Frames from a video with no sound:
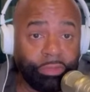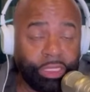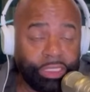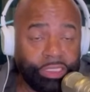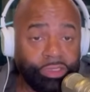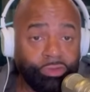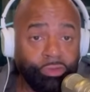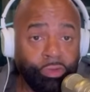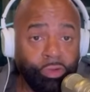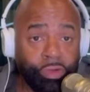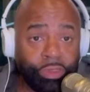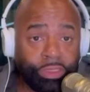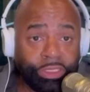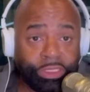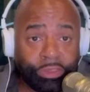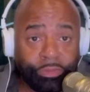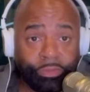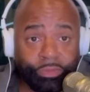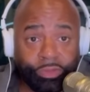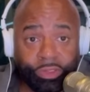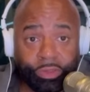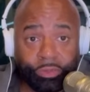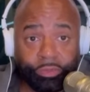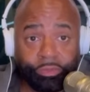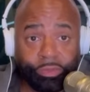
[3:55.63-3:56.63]
It's throwing
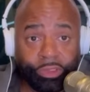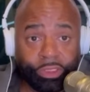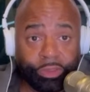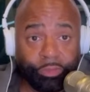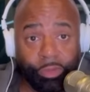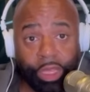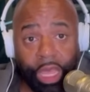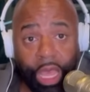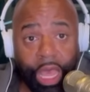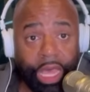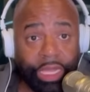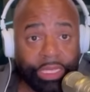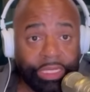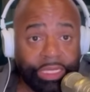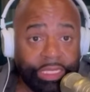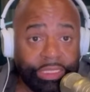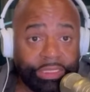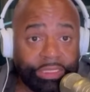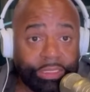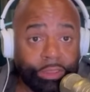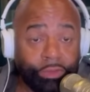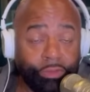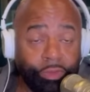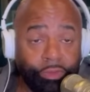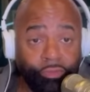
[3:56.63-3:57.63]
some
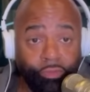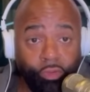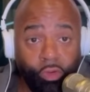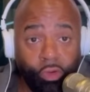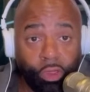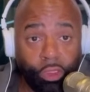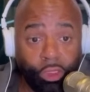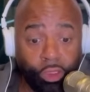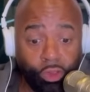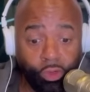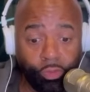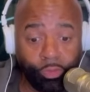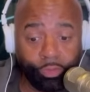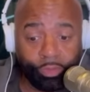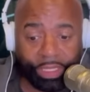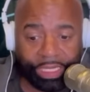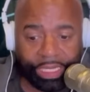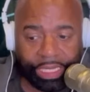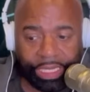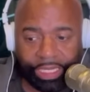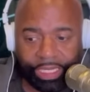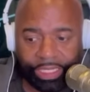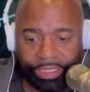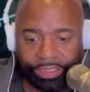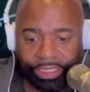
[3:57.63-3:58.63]
colleagues for a loop,
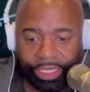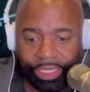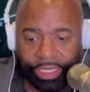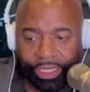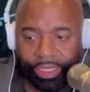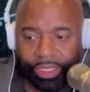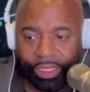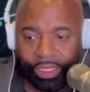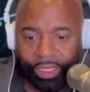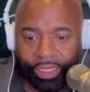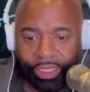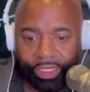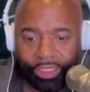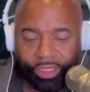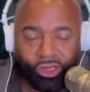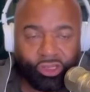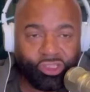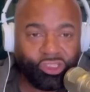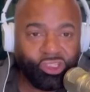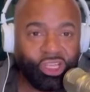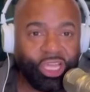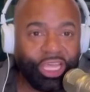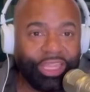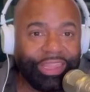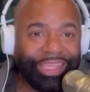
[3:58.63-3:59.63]
because
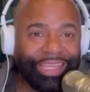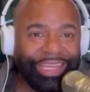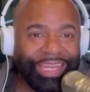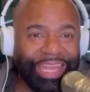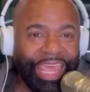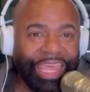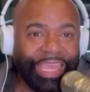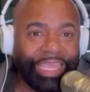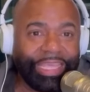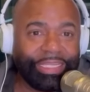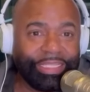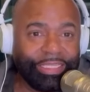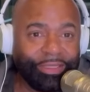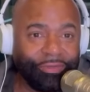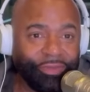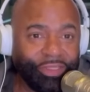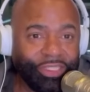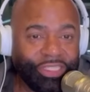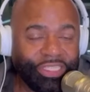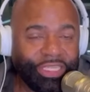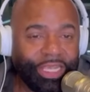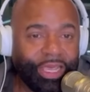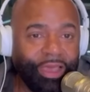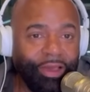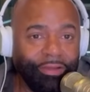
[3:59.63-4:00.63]
there's nothing negative
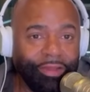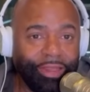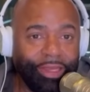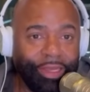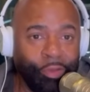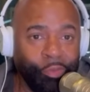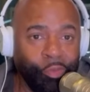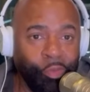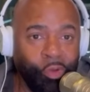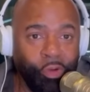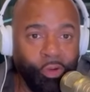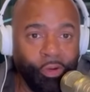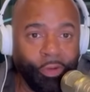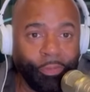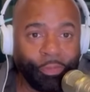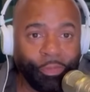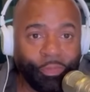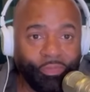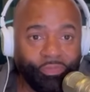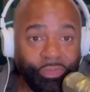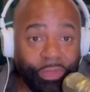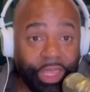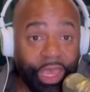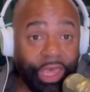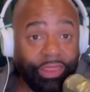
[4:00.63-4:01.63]
to sell anymore.
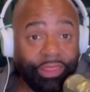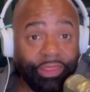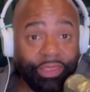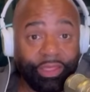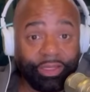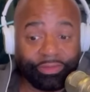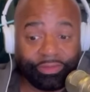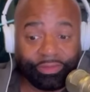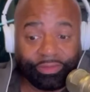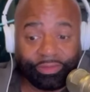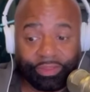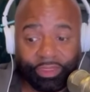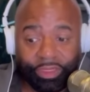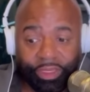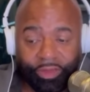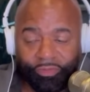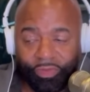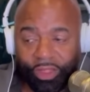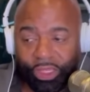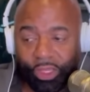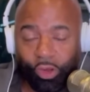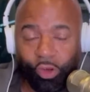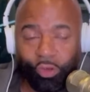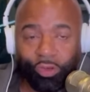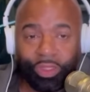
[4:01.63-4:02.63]
Nothing. If
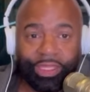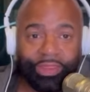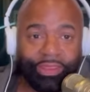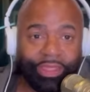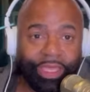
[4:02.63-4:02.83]
the only